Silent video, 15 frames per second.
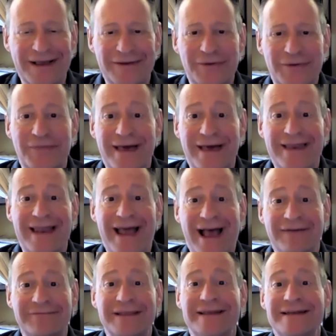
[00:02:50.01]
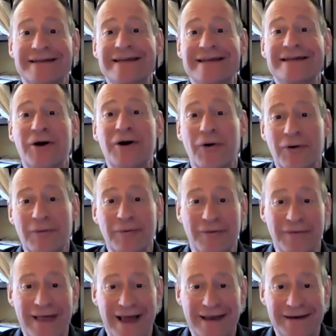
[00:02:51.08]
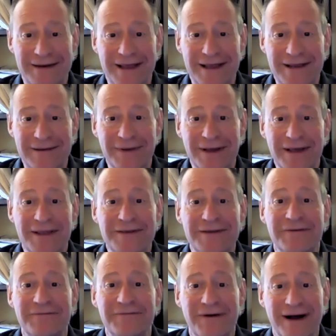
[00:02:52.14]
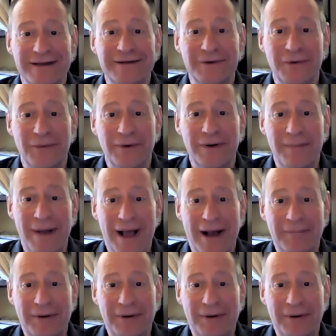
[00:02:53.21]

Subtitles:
You then have to de-garble that name to find it on a map.